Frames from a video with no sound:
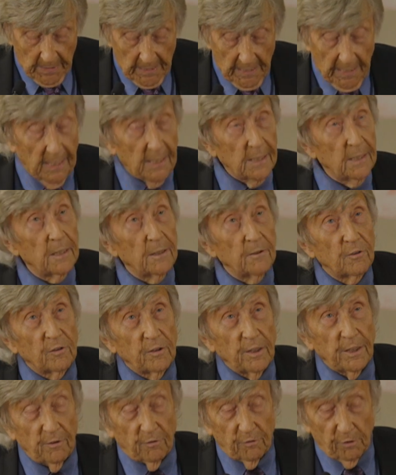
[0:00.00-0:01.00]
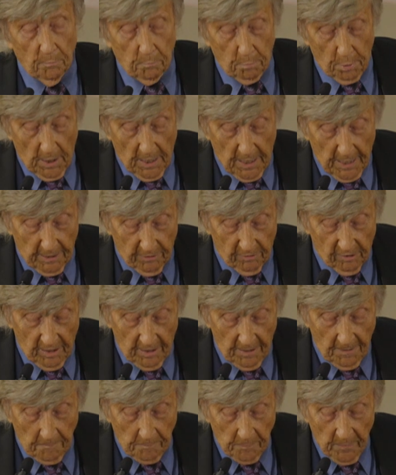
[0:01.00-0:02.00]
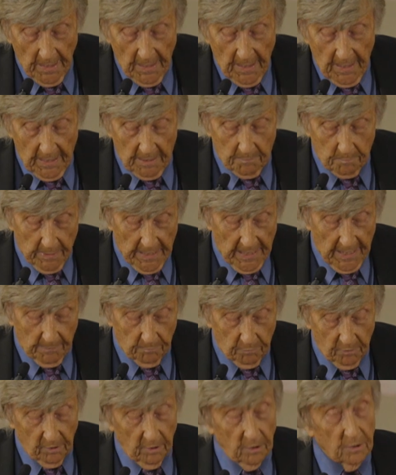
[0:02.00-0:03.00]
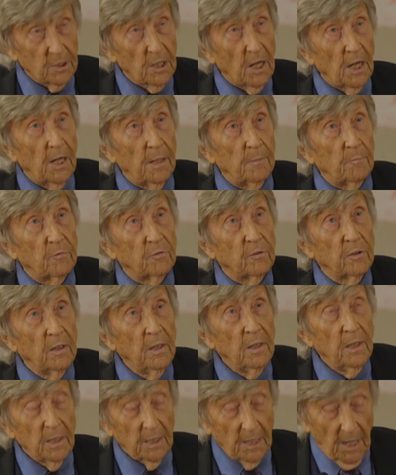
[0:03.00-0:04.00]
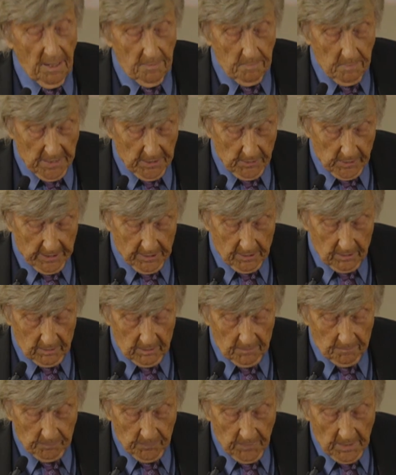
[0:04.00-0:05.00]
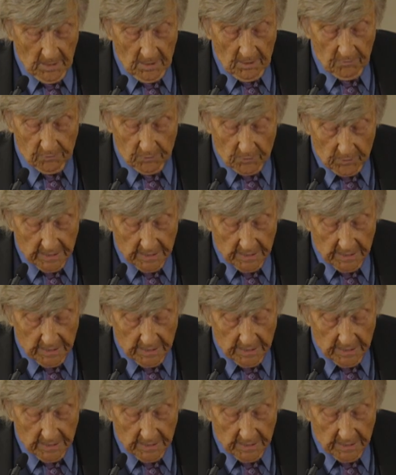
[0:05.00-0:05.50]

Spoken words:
endlessly surprising, and perhaps at times chimerical. For